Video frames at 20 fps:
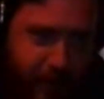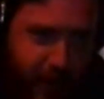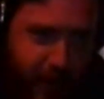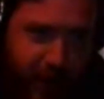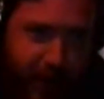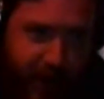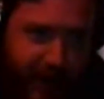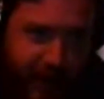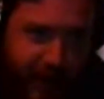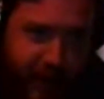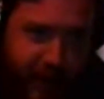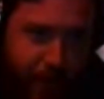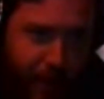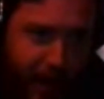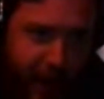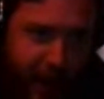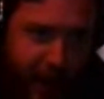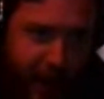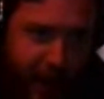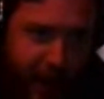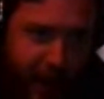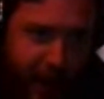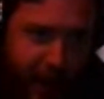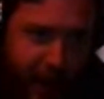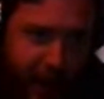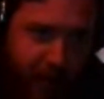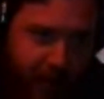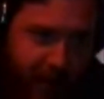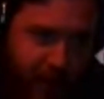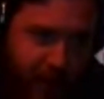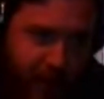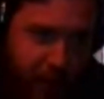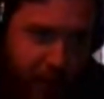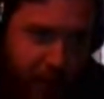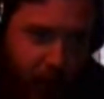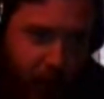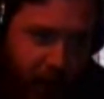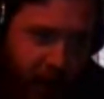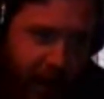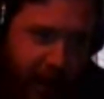Minarchist debate group
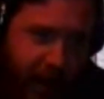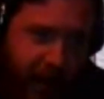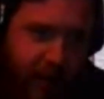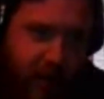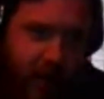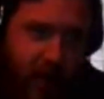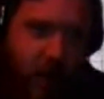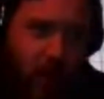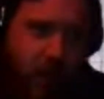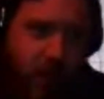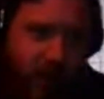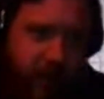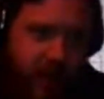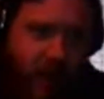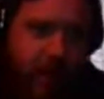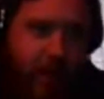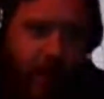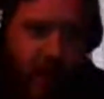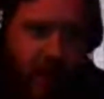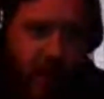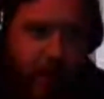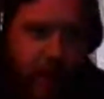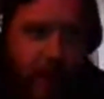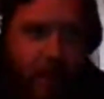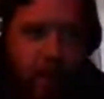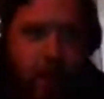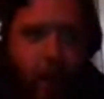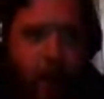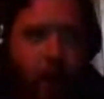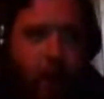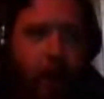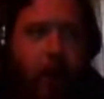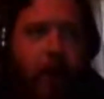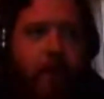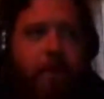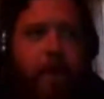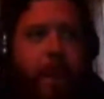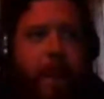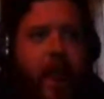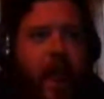on Facebook, where I got to know them a little bit
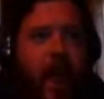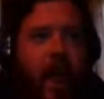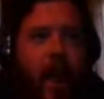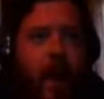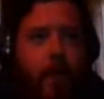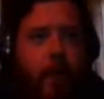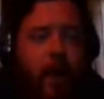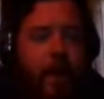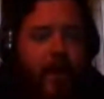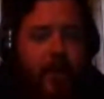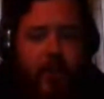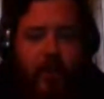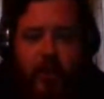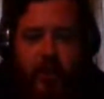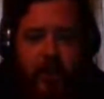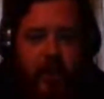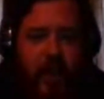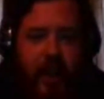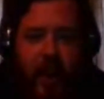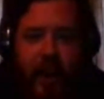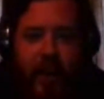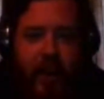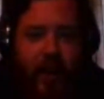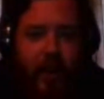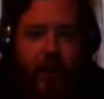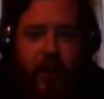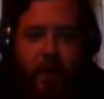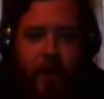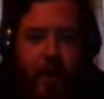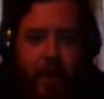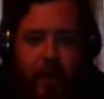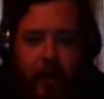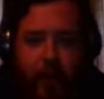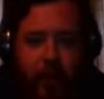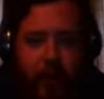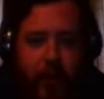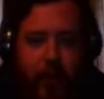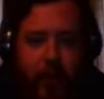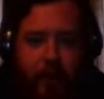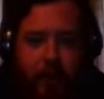more, pretty much just connecting
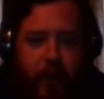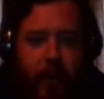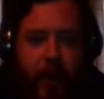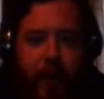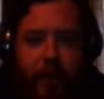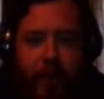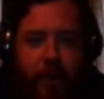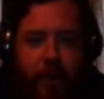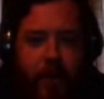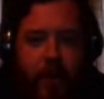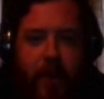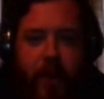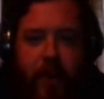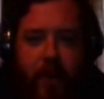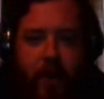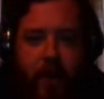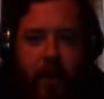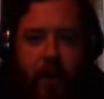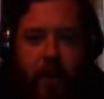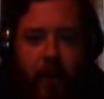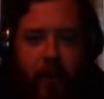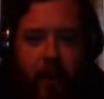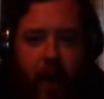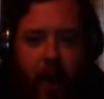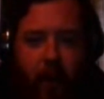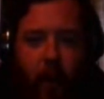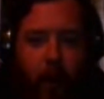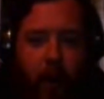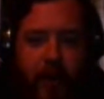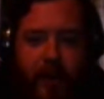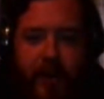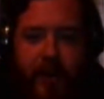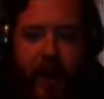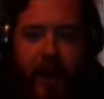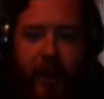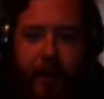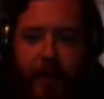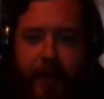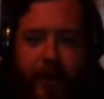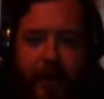to people through different
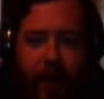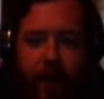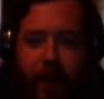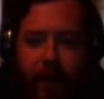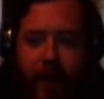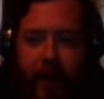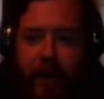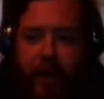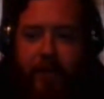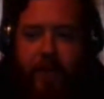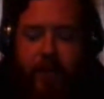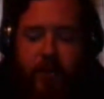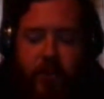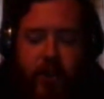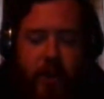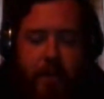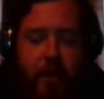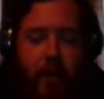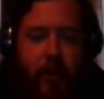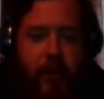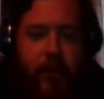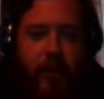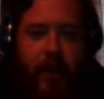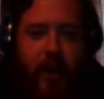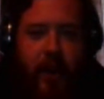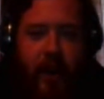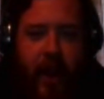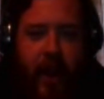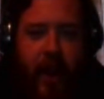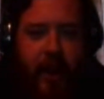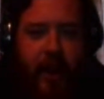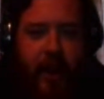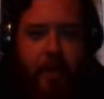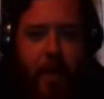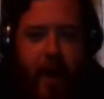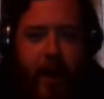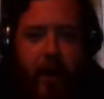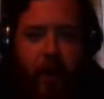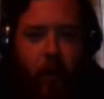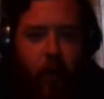quasi-libertarian
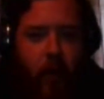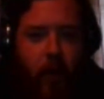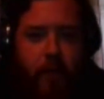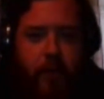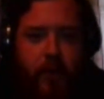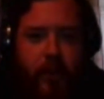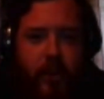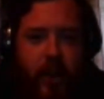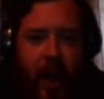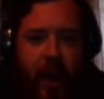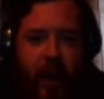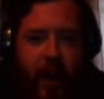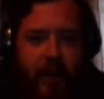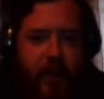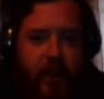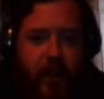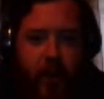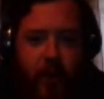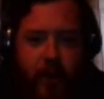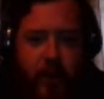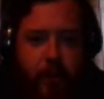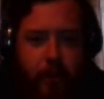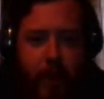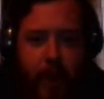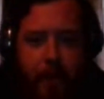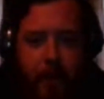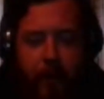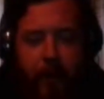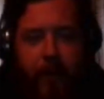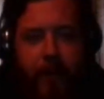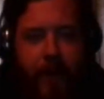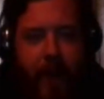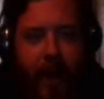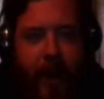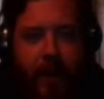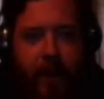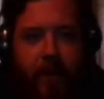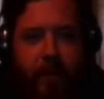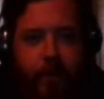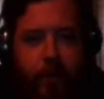shitposting and debate groups. I got to know these people,
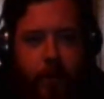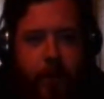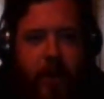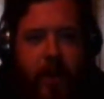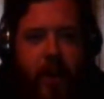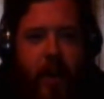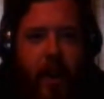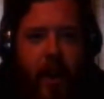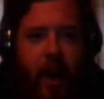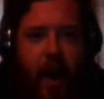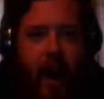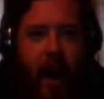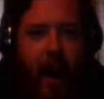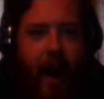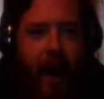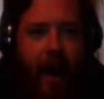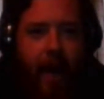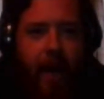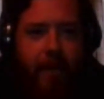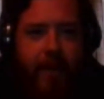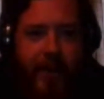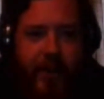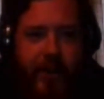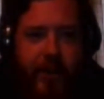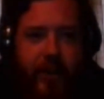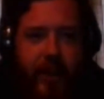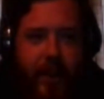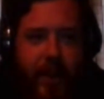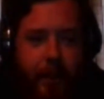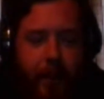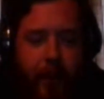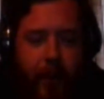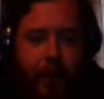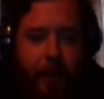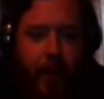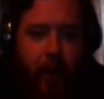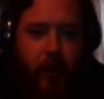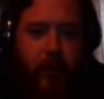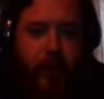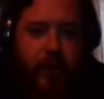and then eventually they put a
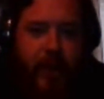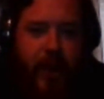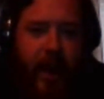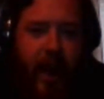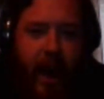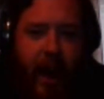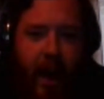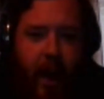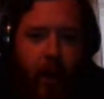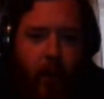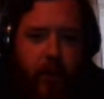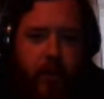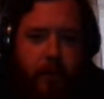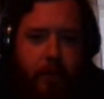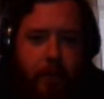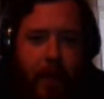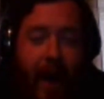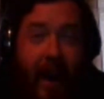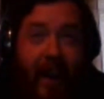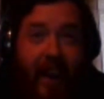posting out back